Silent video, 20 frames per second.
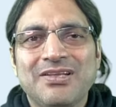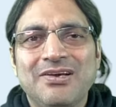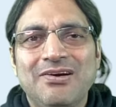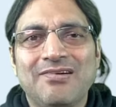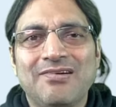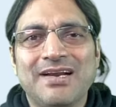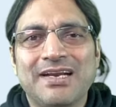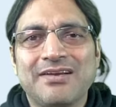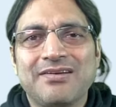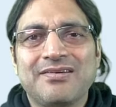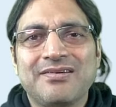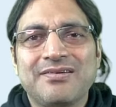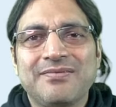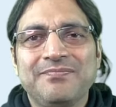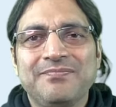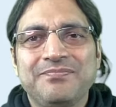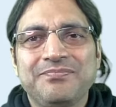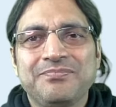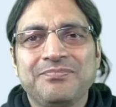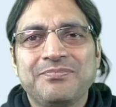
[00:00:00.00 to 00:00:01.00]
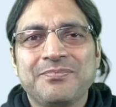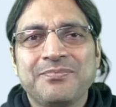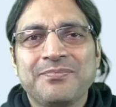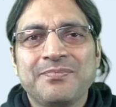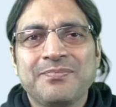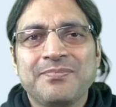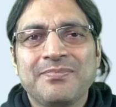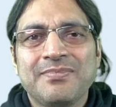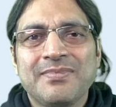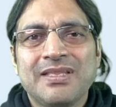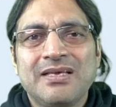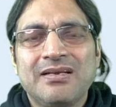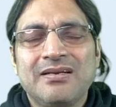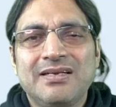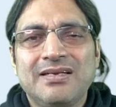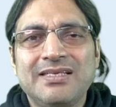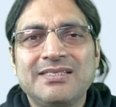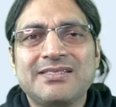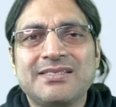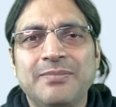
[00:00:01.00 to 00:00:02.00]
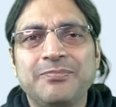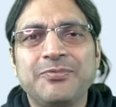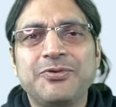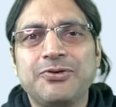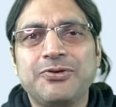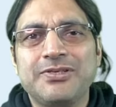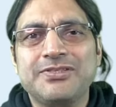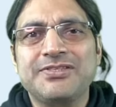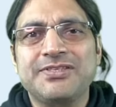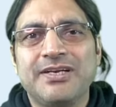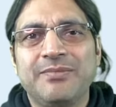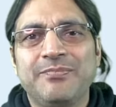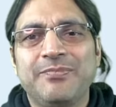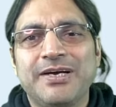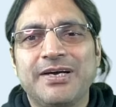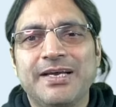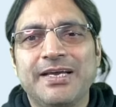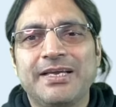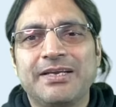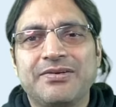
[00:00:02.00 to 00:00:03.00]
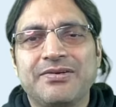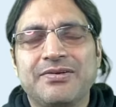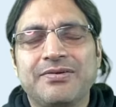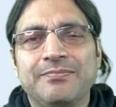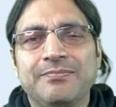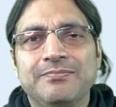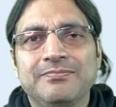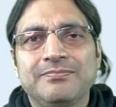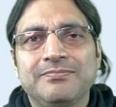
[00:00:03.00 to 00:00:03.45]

Alright. Let's come to question number 8.